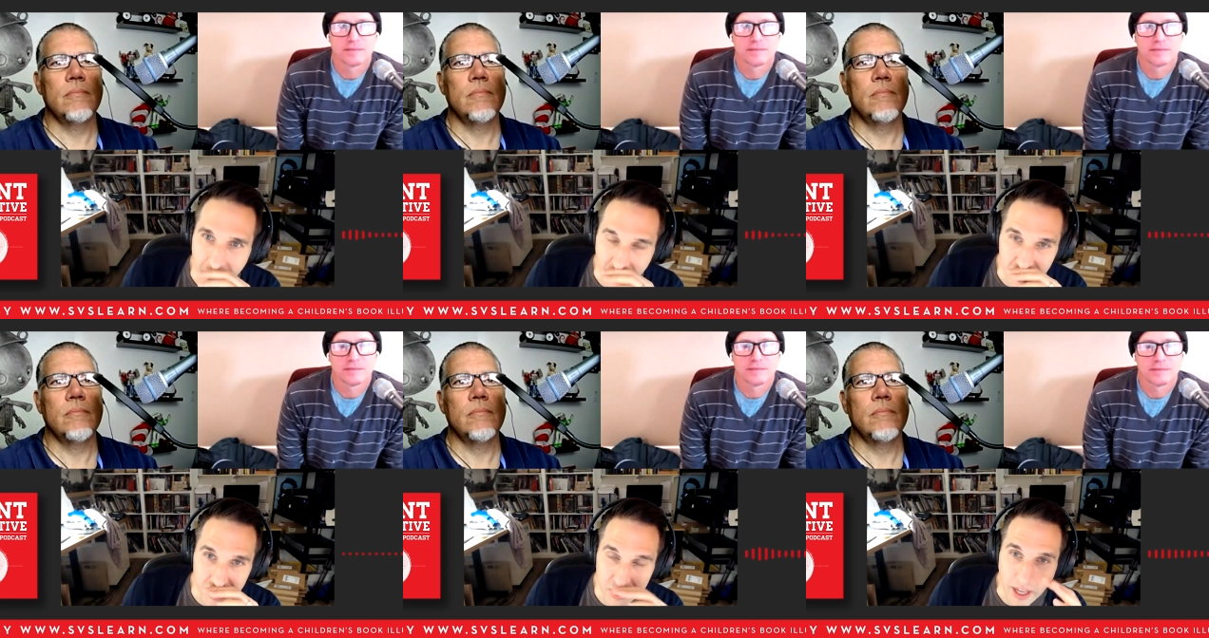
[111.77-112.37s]
Speaker 1: I was
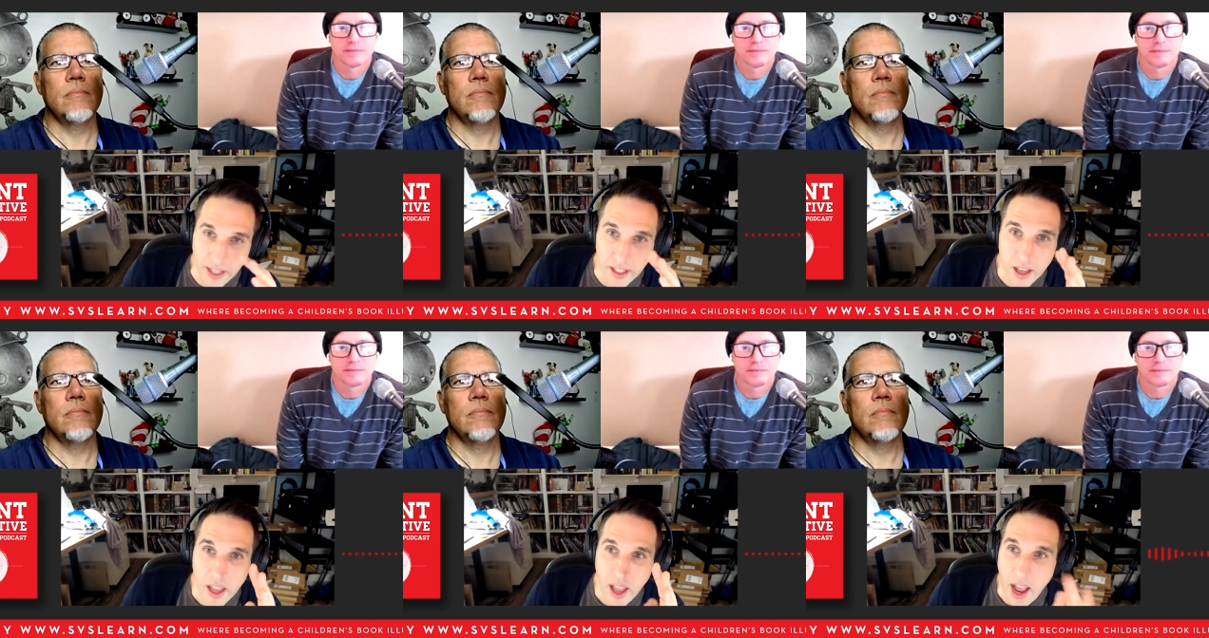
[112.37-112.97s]
just like,
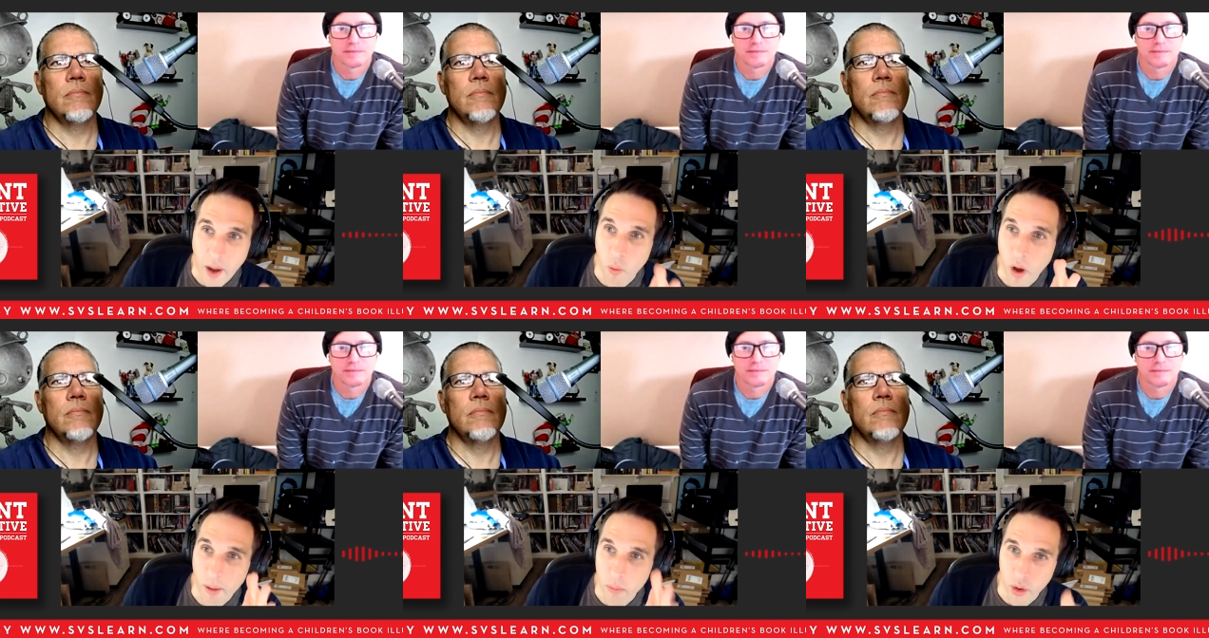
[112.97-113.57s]
I
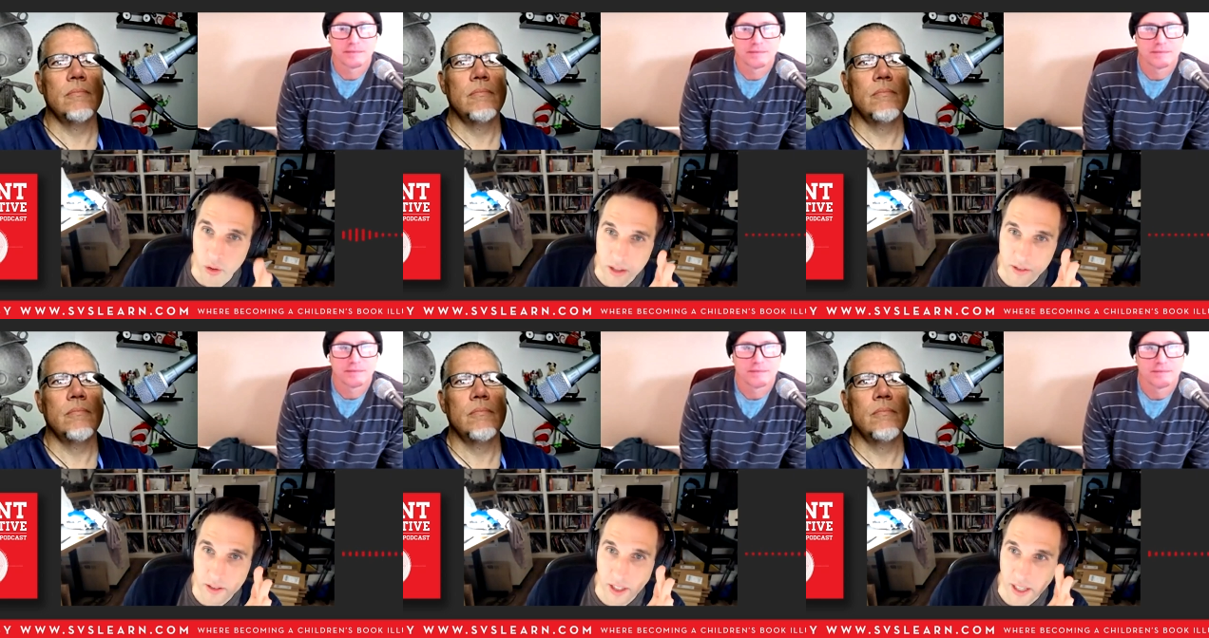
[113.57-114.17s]
want more of
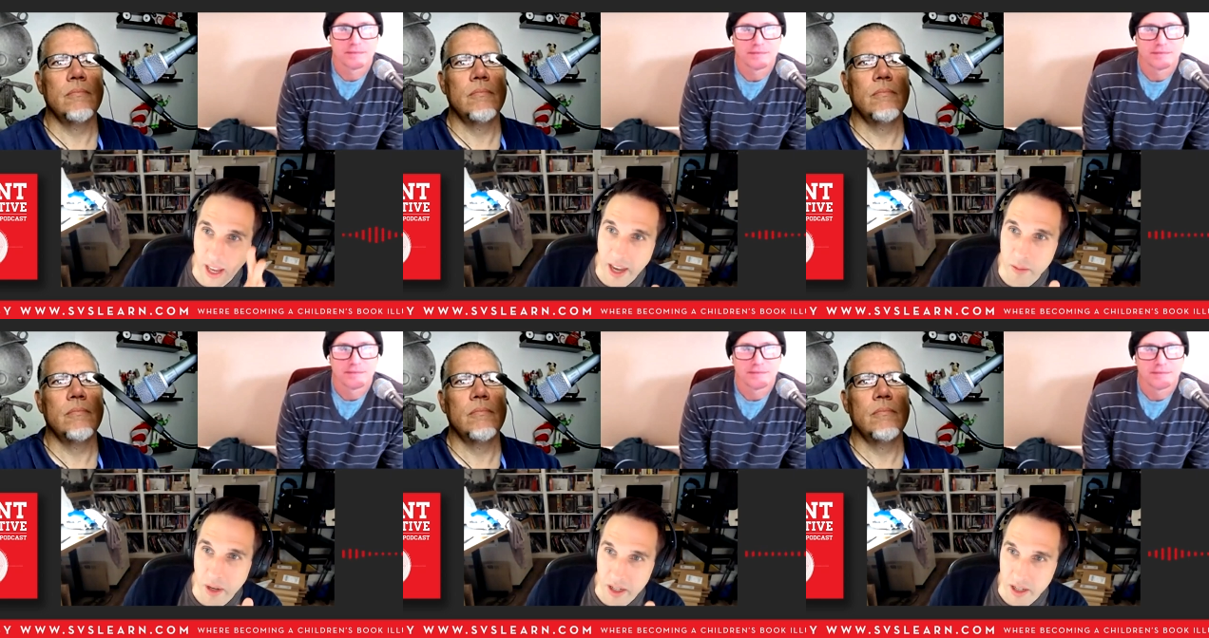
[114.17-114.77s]
this like
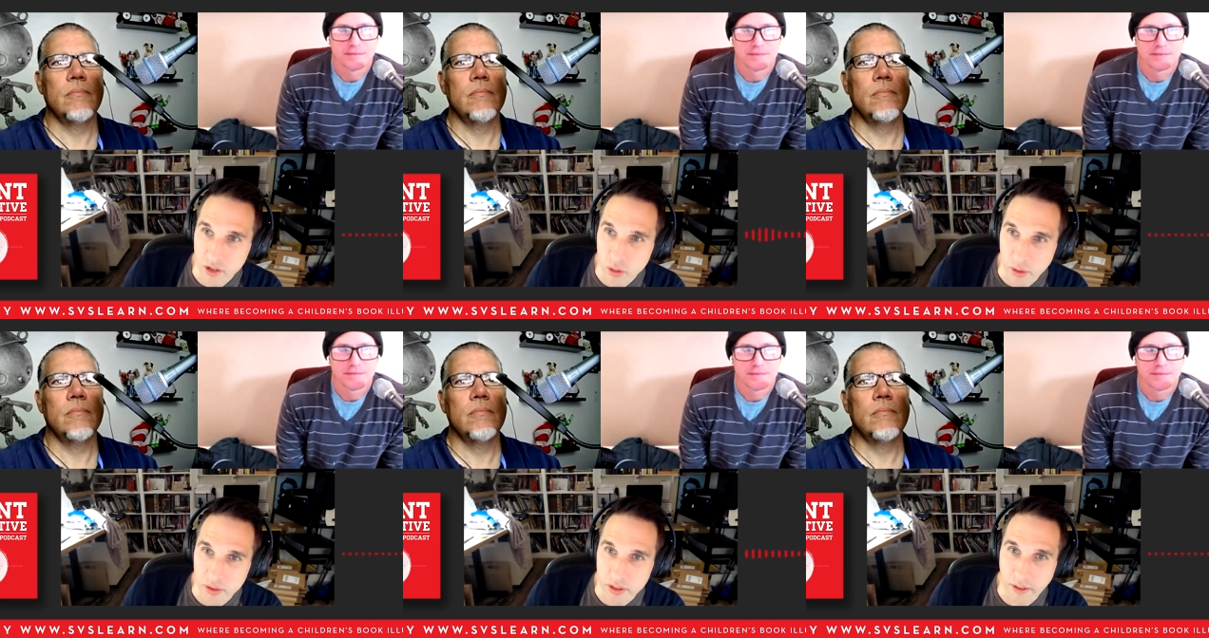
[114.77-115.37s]
animated intro
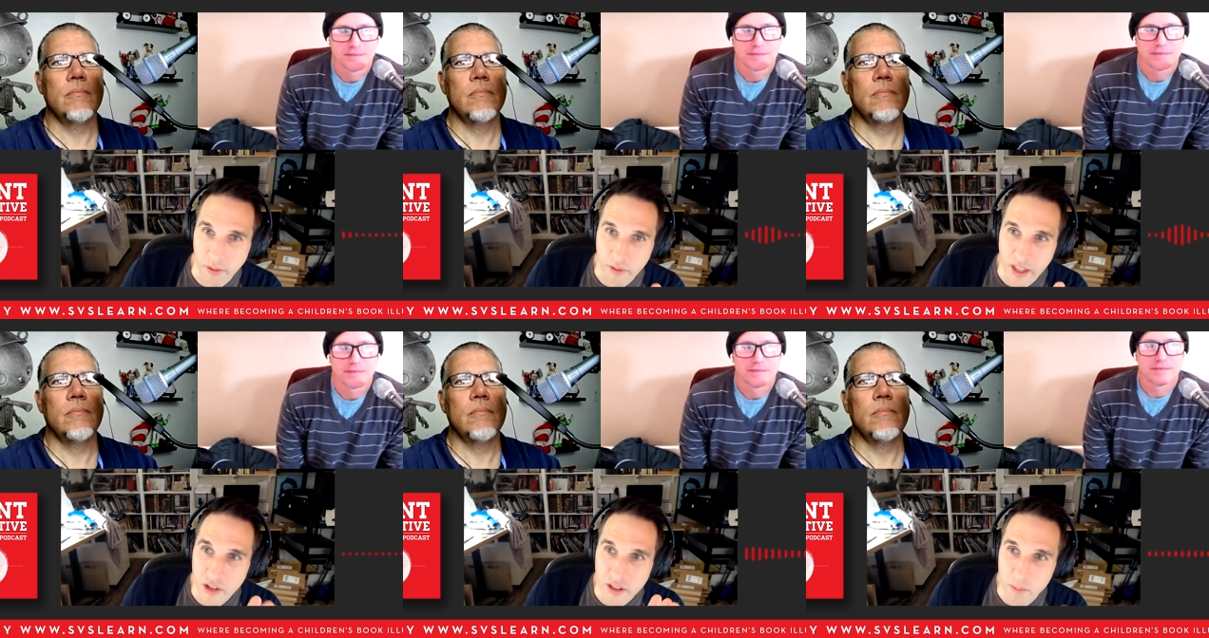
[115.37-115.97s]
stuff. If they
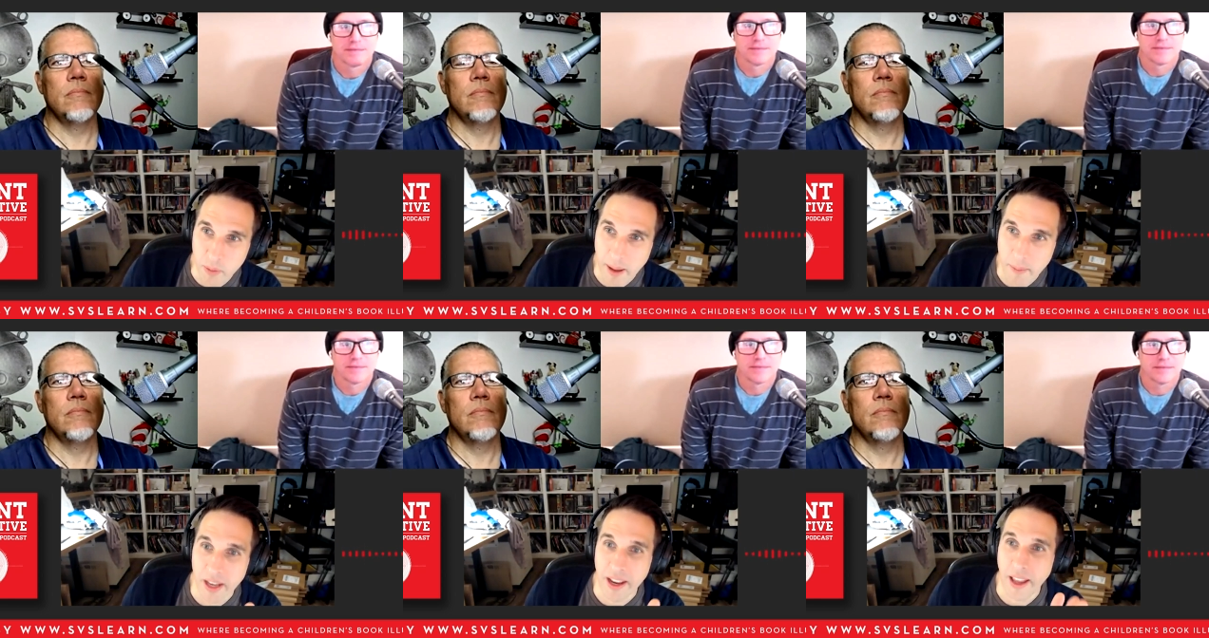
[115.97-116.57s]
just did
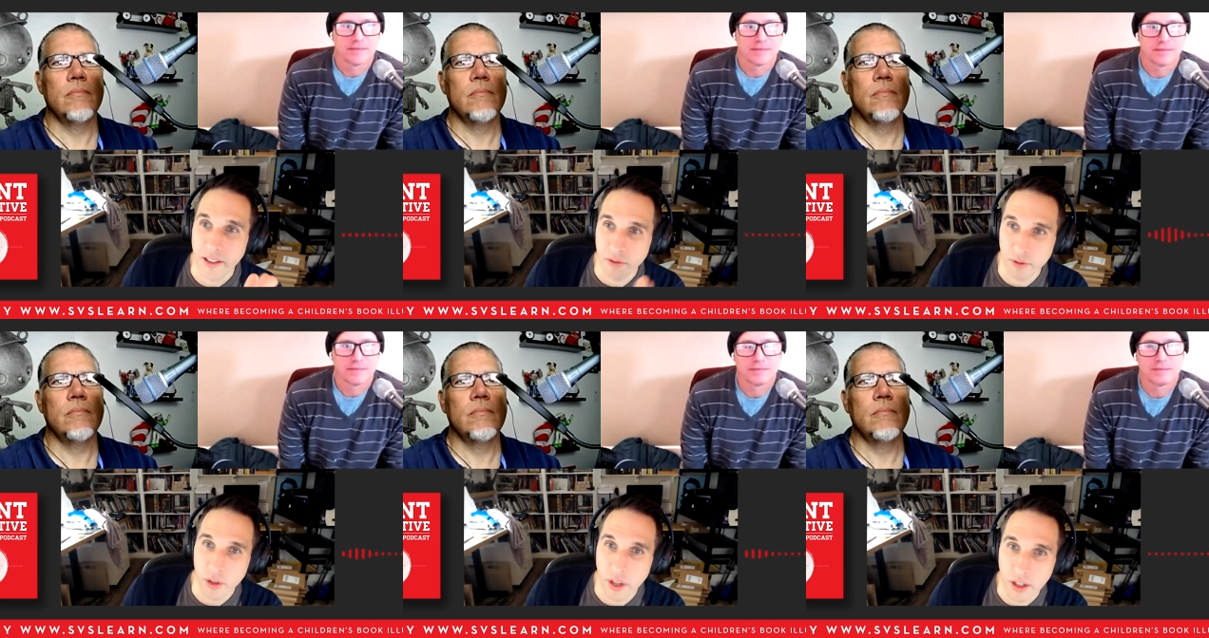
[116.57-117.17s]
Batman as a
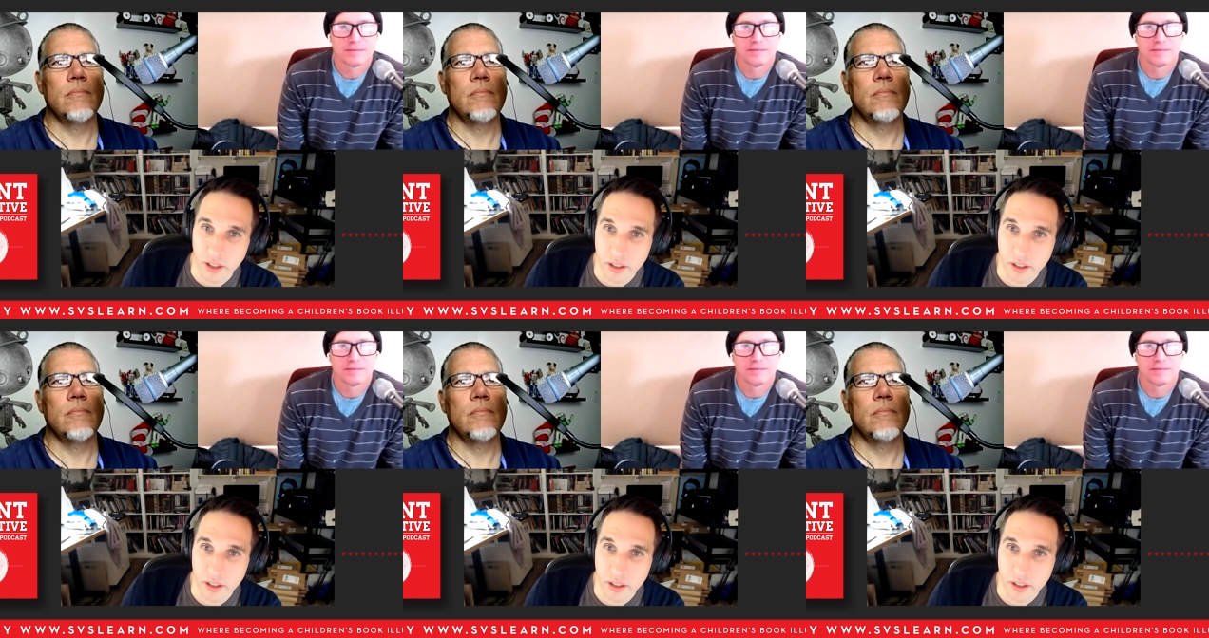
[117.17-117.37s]
full on